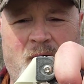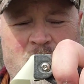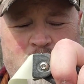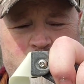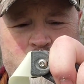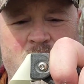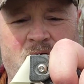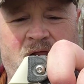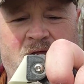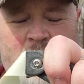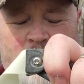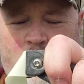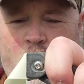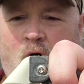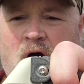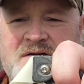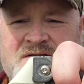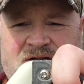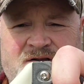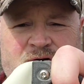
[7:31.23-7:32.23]
It really
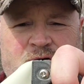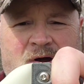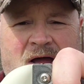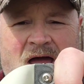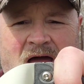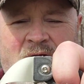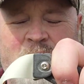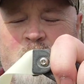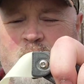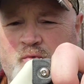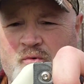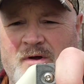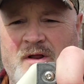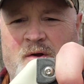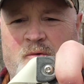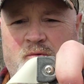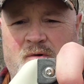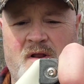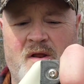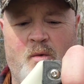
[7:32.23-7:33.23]
locks into your hand
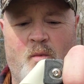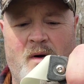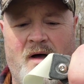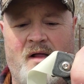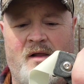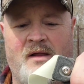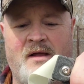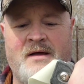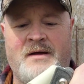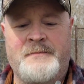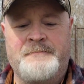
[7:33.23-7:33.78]
really, really well.